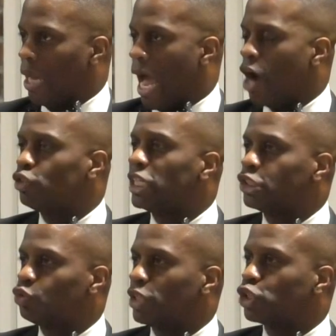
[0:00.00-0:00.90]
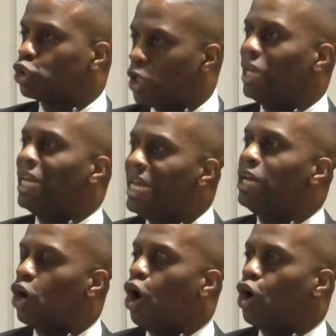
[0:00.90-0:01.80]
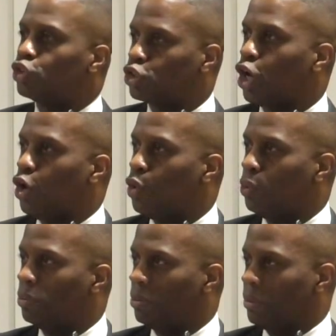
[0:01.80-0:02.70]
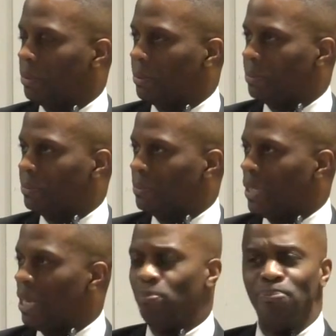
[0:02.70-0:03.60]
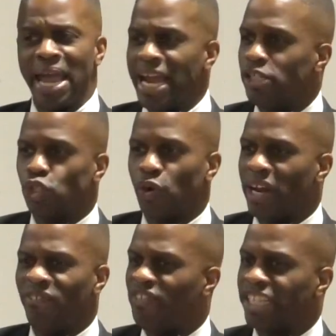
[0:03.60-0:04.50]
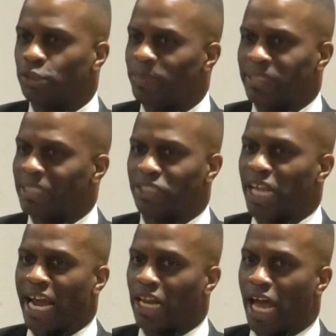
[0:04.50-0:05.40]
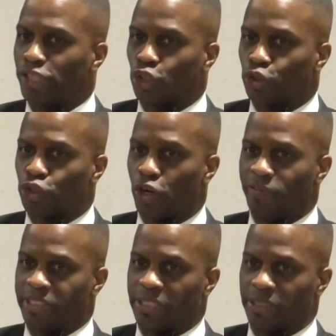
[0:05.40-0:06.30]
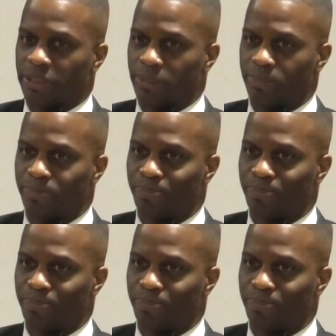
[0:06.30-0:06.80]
Our district should lead also in major investments in psychological services.